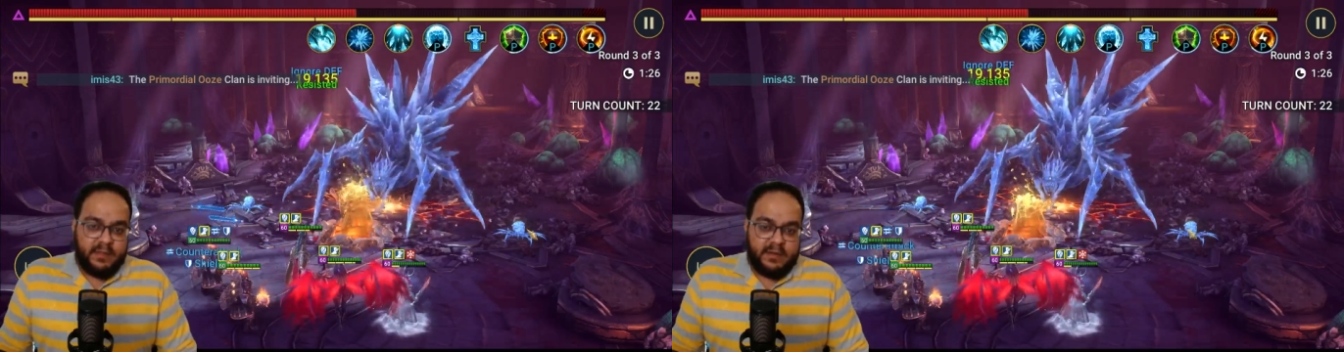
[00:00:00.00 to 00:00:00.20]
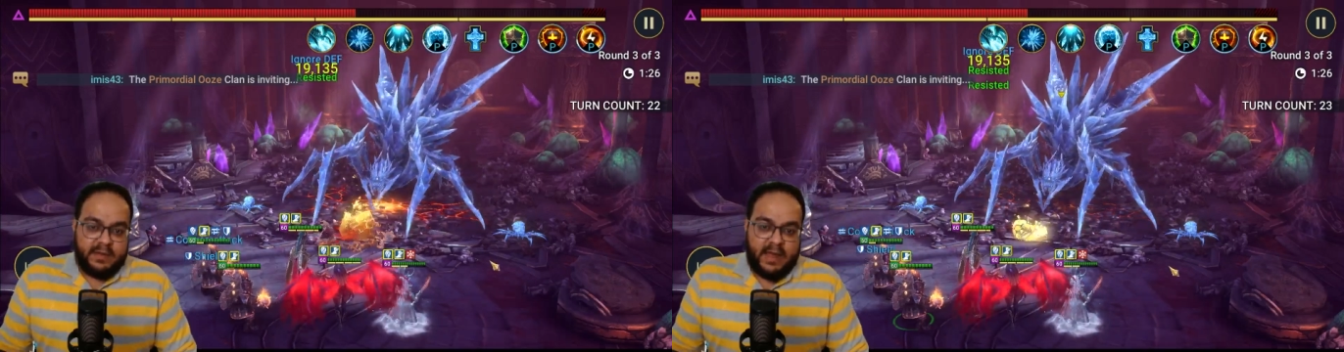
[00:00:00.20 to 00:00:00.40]

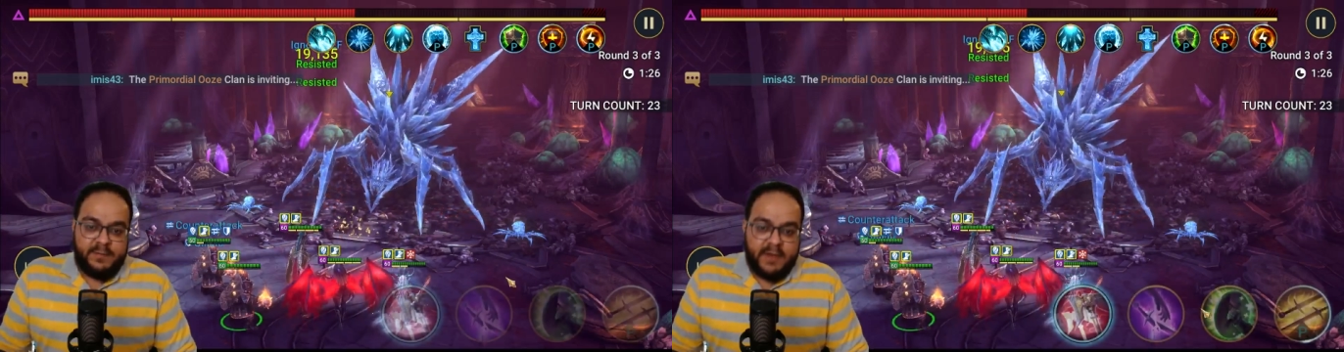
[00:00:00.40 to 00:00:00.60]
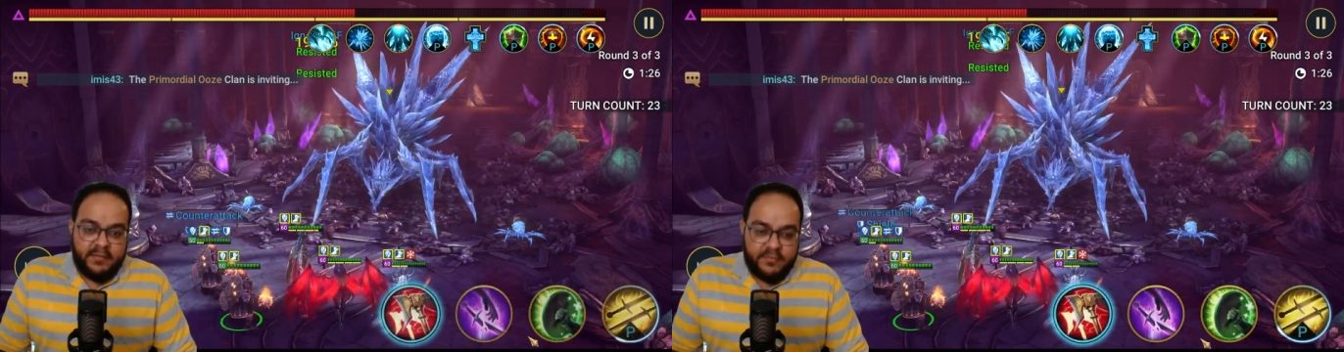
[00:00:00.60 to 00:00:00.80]
time
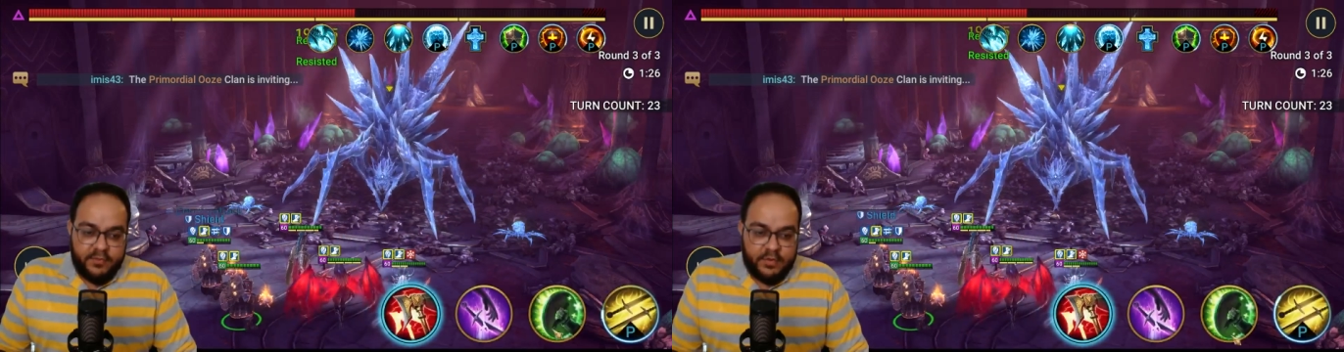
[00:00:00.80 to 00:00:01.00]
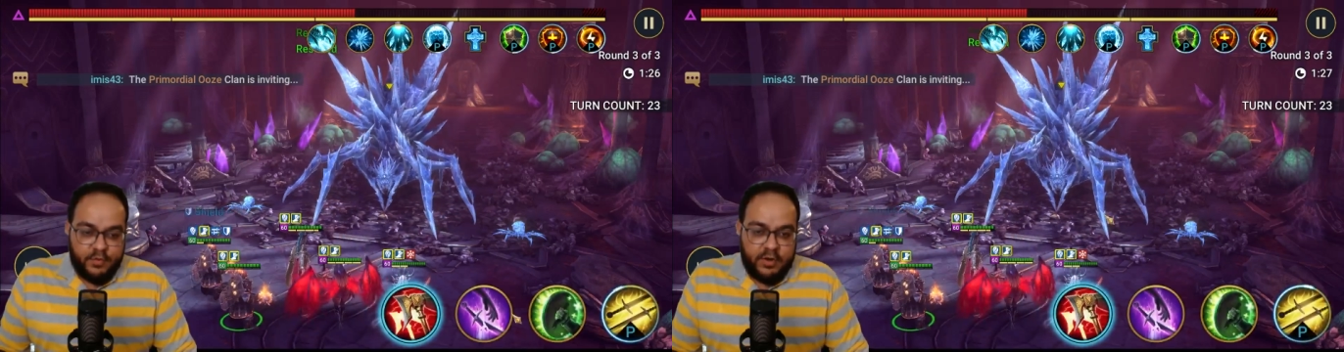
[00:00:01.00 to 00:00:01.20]
left for
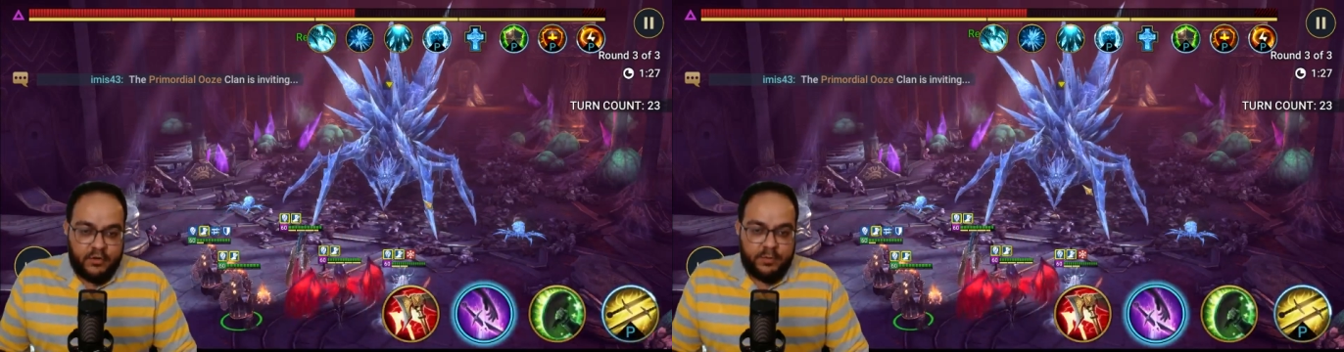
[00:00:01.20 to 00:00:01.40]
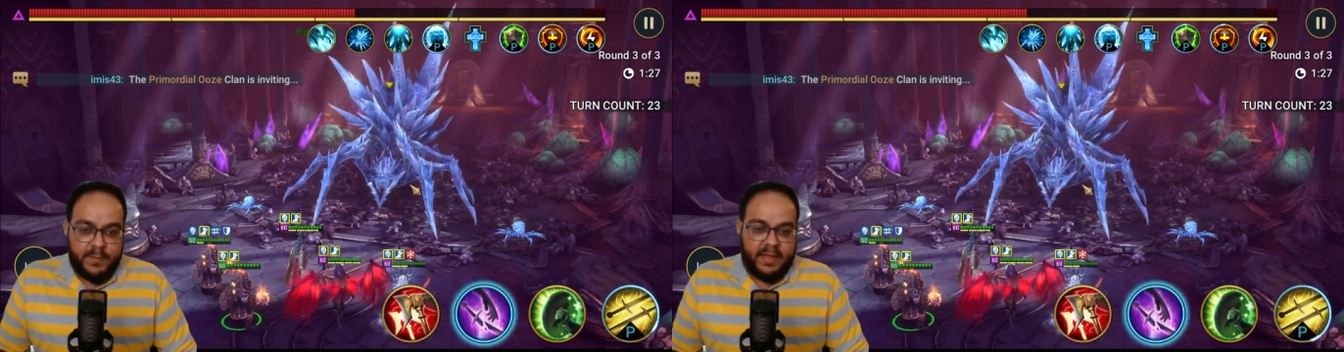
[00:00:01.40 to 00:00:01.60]
the
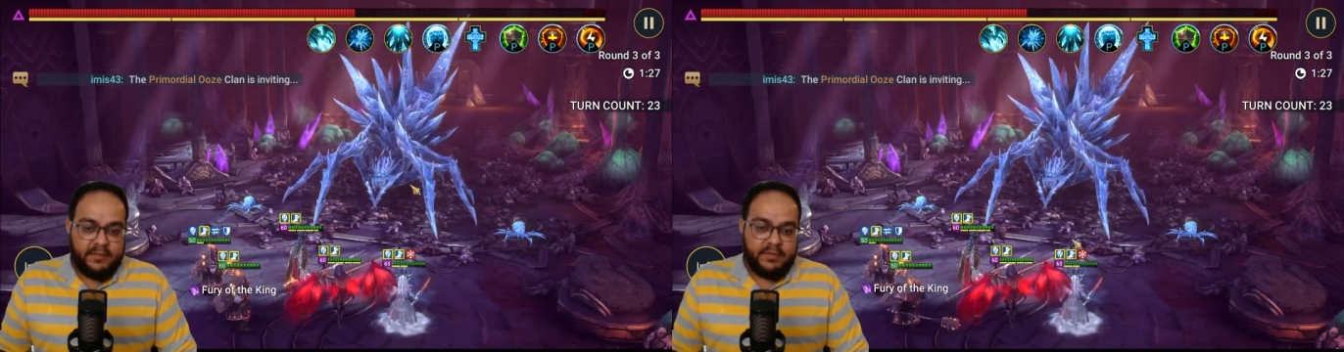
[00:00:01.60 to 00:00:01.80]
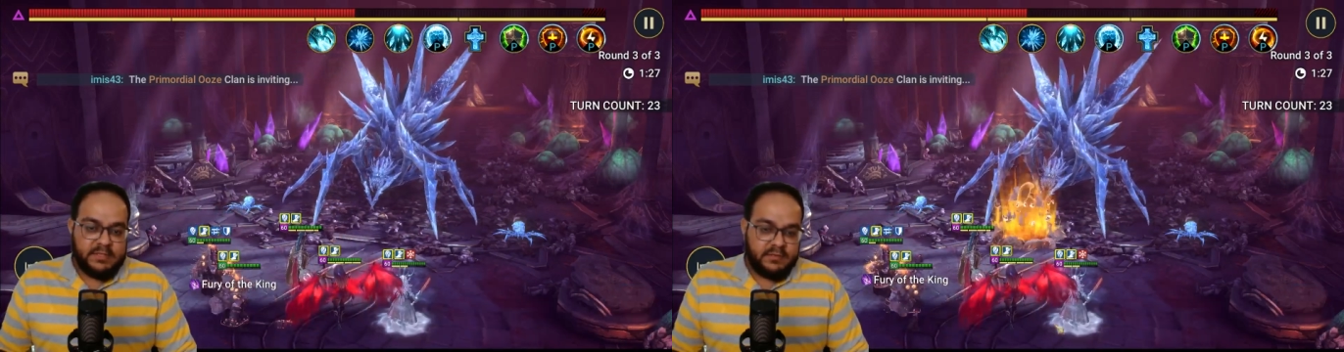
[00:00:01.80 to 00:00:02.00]
cooldown to be back,
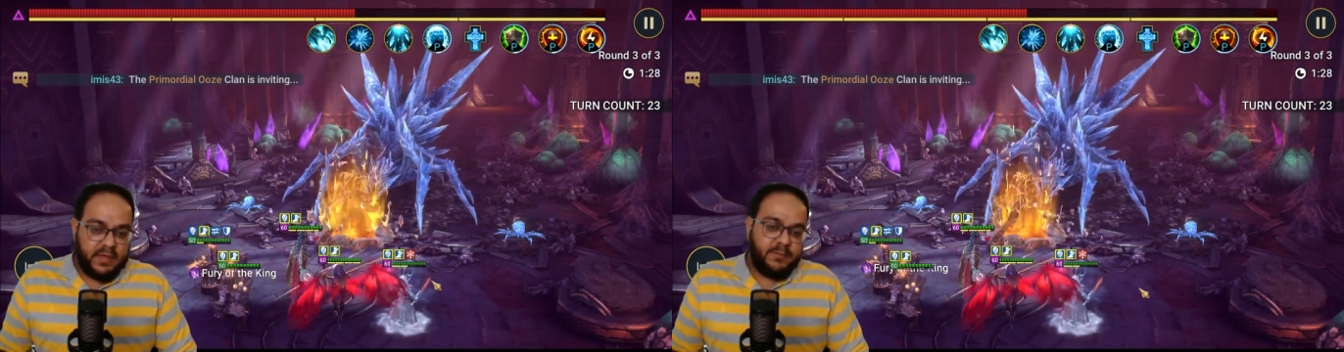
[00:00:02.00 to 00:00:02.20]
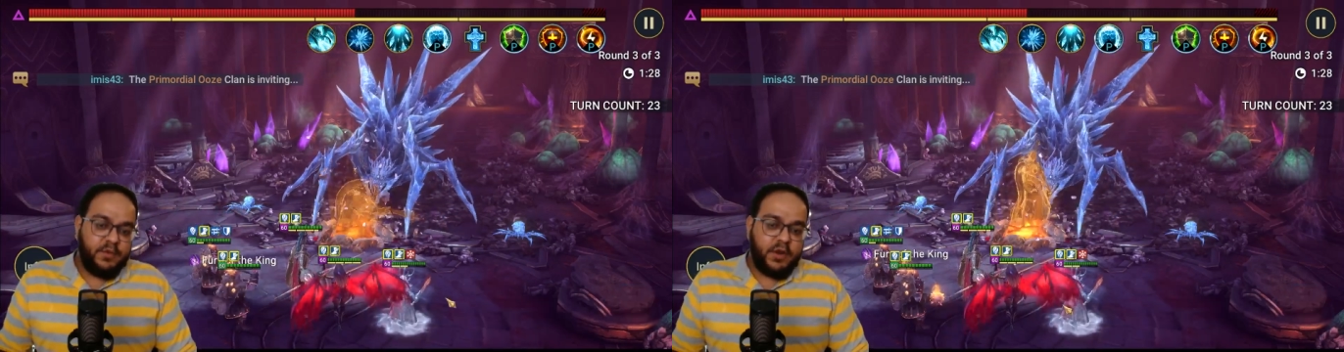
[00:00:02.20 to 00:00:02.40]
which is why
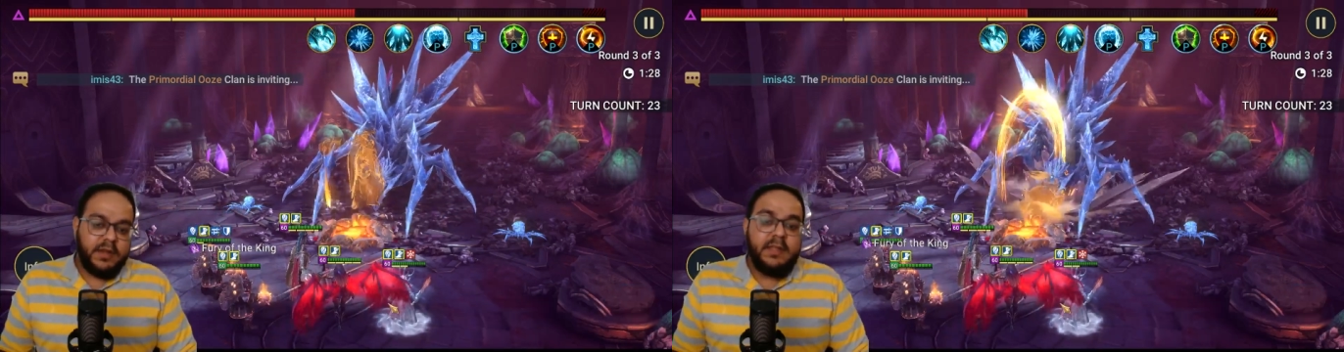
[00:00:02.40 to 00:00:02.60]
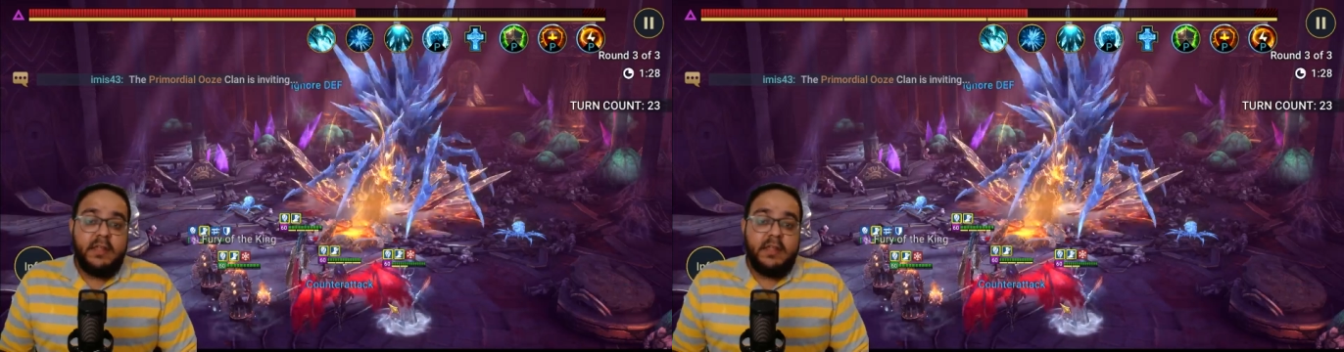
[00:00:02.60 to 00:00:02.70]
I'm not